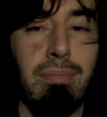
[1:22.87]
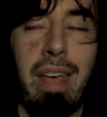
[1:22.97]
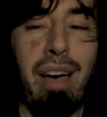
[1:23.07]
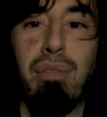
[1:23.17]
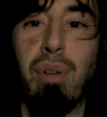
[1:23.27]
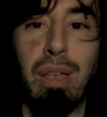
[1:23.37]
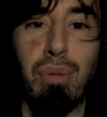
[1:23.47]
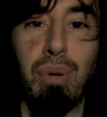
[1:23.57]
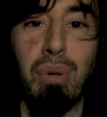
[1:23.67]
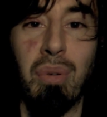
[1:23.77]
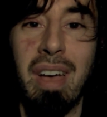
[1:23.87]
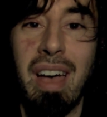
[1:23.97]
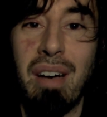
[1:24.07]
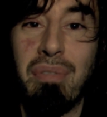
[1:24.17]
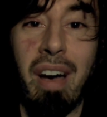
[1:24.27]
halfway through
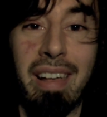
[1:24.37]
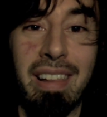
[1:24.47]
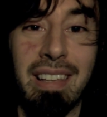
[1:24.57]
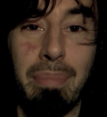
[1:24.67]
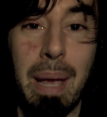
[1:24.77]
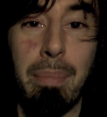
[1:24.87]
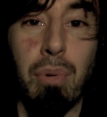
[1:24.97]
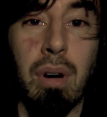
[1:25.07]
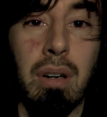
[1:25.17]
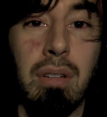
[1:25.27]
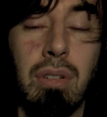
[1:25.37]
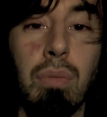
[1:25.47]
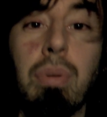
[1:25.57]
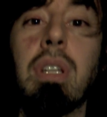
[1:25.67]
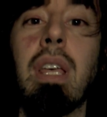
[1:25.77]
filing paperwork to
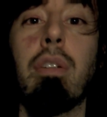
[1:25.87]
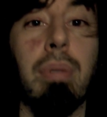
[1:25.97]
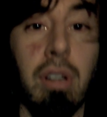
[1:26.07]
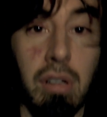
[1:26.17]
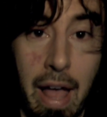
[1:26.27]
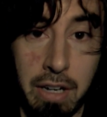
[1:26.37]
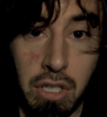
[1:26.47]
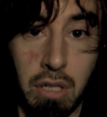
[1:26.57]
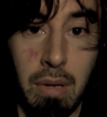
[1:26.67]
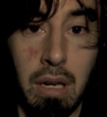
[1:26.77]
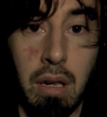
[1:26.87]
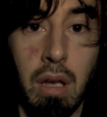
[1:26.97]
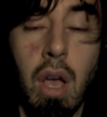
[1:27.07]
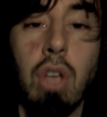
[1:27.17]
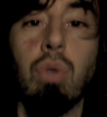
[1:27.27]
put together a political action committee
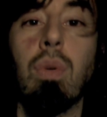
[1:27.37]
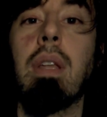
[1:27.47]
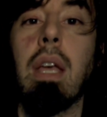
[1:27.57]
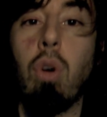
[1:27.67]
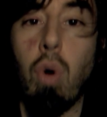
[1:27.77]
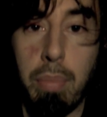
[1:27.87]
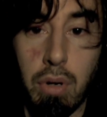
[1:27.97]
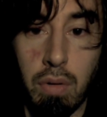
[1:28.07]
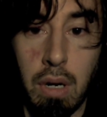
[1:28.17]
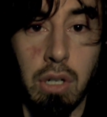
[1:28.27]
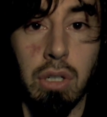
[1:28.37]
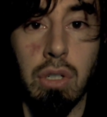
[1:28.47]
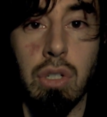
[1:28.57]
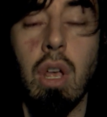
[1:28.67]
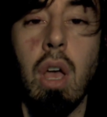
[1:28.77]
so we can take corporate
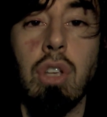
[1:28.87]
donations.